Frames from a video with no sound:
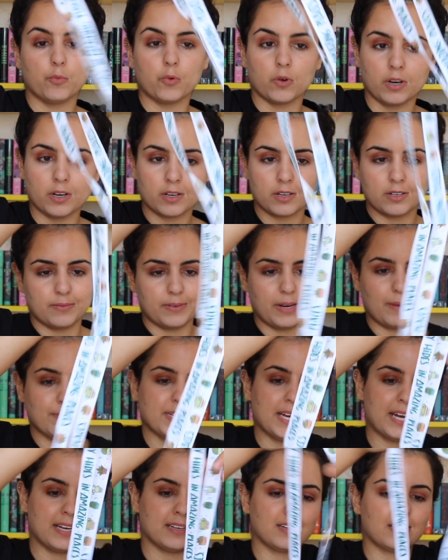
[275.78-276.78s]
work. I'm
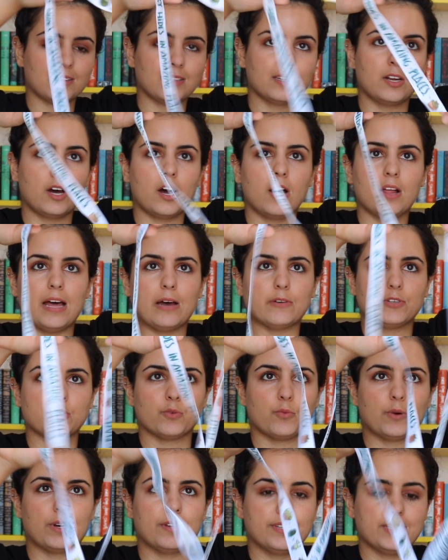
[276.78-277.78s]
technically not allowed to
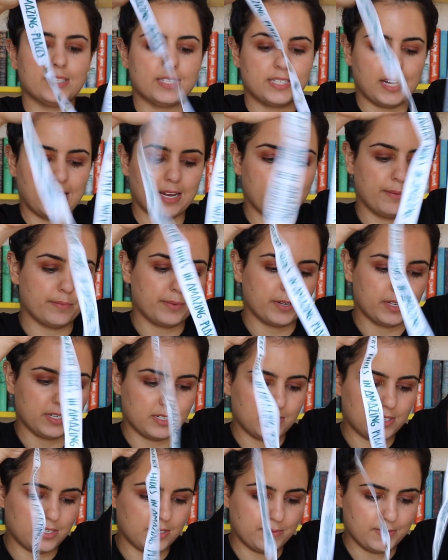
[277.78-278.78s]
wear this type
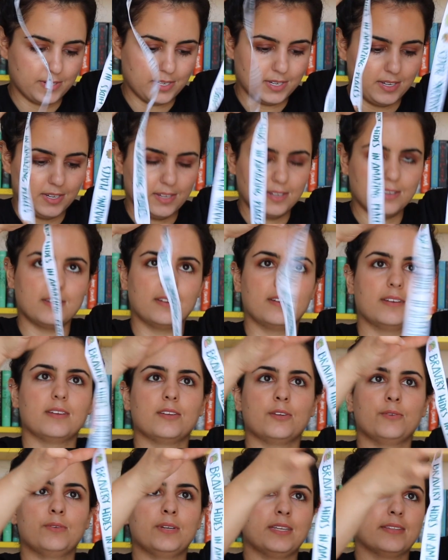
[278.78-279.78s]
because
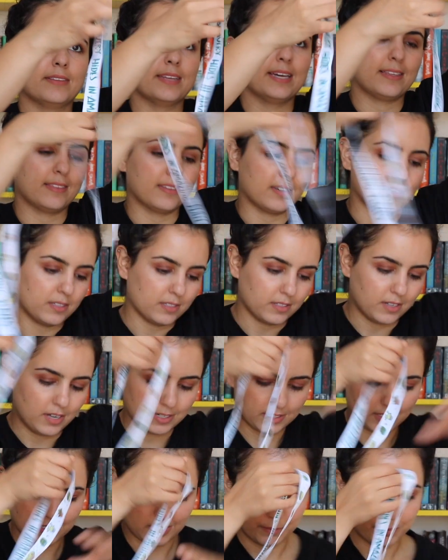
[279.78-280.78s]
you need like the
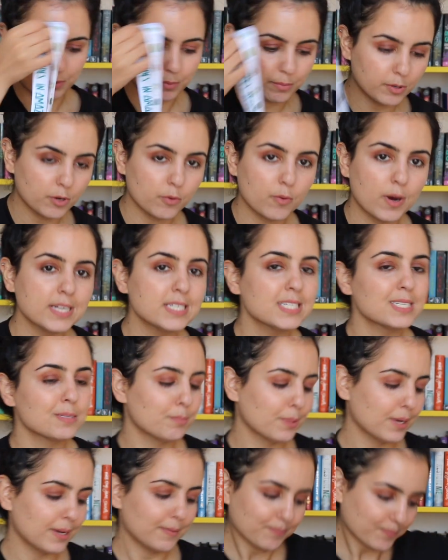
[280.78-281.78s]
unclippable ones,
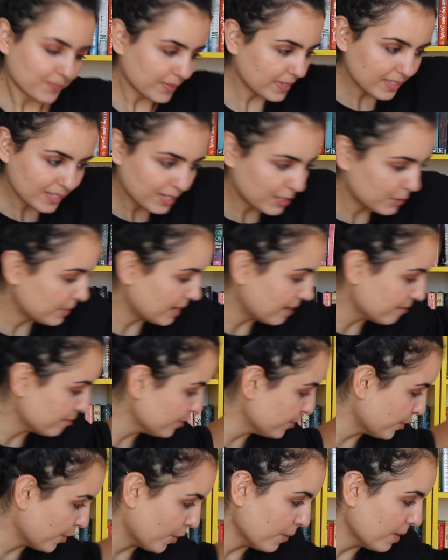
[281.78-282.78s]
but you
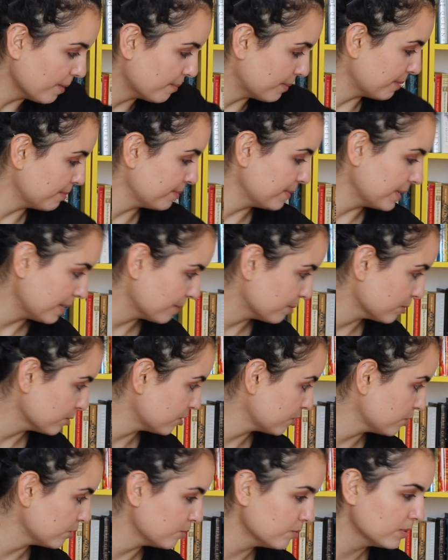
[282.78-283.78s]
never know, I might be able
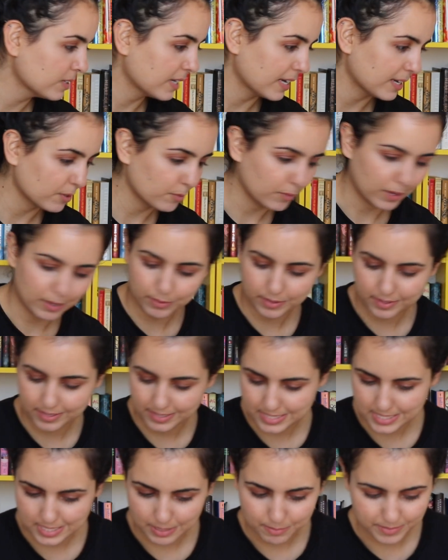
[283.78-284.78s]
to get away with
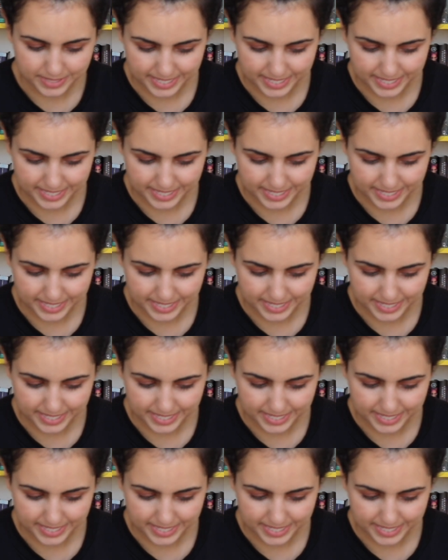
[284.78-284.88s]
it some